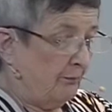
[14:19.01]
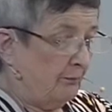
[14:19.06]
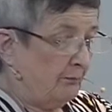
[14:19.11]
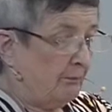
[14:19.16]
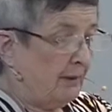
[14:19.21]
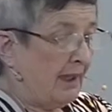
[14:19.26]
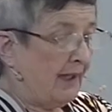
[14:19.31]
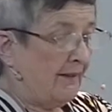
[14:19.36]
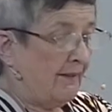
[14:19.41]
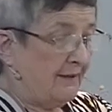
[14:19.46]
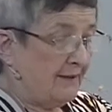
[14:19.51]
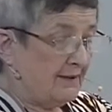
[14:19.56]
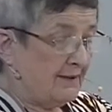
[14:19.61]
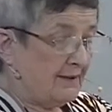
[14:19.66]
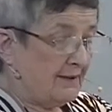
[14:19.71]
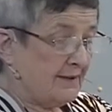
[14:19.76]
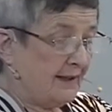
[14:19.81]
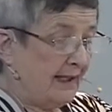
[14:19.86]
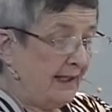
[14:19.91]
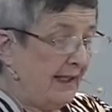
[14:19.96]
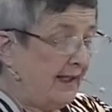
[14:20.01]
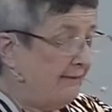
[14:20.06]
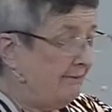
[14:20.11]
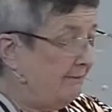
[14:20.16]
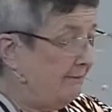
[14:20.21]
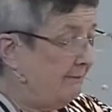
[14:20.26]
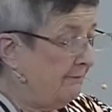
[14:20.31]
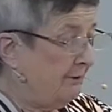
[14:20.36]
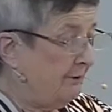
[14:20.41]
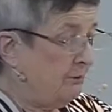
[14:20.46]
By this,
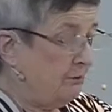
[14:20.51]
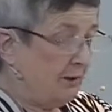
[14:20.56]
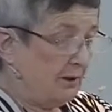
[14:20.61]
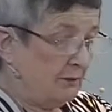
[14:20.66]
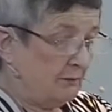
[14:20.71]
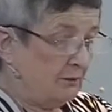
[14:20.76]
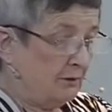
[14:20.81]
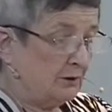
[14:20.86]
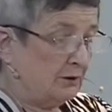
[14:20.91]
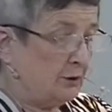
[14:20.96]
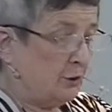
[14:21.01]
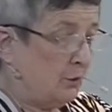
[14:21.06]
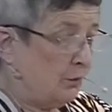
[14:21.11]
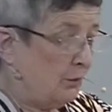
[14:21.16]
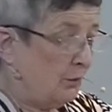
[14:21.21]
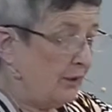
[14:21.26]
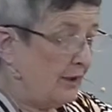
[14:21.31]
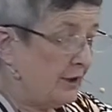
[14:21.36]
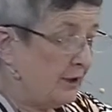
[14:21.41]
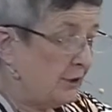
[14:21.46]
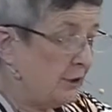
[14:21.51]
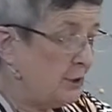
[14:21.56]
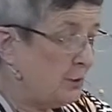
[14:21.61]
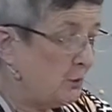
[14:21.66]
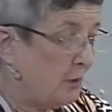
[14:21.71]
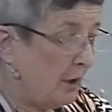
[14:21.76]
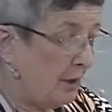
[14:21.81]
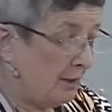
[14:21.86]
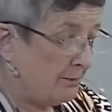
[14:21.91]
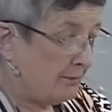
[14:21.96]
everyone will know that
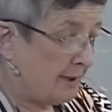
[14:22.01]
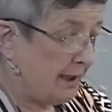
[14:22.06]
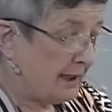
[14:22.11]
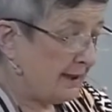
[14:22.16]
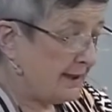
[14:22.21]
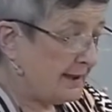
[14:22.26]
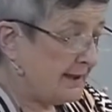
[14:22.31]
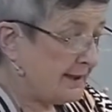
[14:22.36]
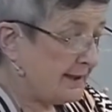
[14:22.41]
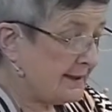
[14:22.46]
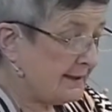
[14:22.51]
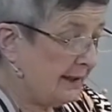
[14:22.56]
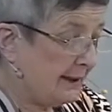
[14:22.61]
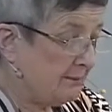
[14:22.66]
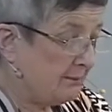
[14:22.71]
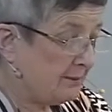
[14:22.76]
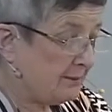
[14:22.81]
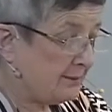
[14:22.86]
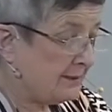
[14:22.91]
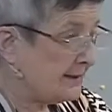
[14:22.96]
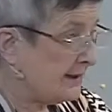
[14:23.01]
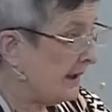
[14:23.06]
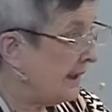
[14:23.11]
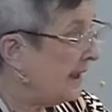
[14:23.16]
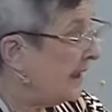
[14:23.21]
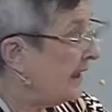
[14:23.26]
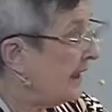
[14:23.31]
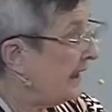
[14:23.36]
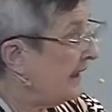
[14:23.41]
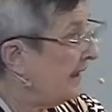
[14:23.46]
you are my disciples
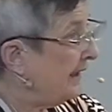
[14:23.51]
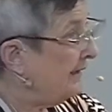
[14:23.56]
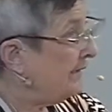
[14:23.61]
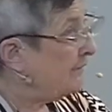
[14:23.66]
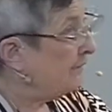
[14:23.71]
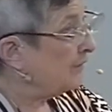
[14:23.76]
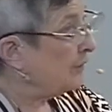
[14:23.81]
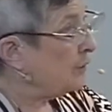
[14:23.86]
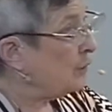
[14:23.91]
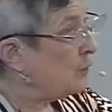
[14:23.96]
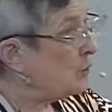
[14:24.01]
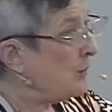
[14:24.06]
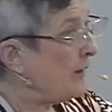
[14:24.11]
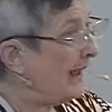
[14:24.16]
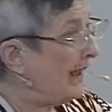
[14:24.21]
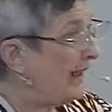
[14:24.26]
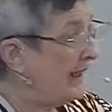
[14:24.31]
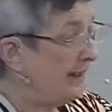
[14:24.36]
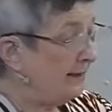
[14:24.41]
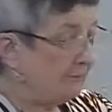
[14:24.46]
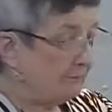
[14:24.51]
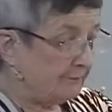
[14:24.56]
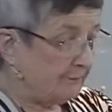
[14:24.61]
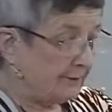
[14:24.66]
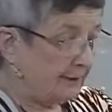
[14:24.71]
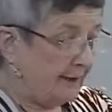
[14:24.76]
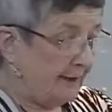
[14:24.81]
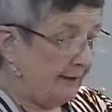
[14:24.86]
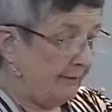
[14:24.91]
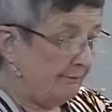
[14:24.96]
if you have
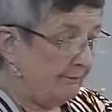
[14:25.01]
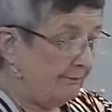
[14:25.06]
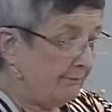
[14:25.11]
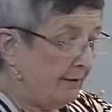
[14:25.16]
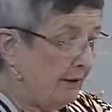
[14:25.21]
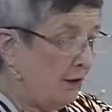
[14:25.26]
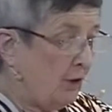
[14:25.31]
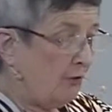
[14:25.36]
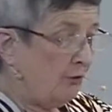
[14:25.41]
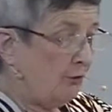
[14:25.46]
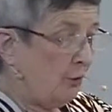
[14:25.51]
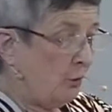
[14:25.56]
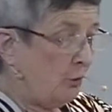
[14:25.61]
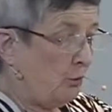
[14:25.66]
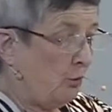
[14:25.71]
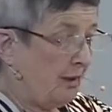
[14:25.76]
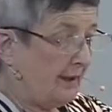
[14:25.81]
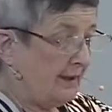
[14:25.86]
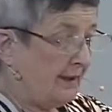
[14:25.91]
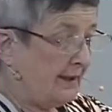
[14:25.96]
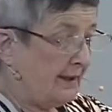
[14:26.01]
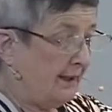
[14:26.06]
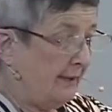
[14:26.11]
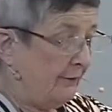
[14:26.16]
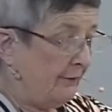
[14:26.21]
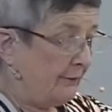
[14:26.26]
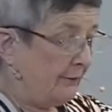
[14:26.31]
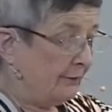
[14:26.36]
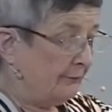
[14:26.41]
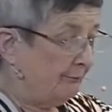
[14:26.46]
love for one
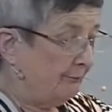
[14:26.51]
another.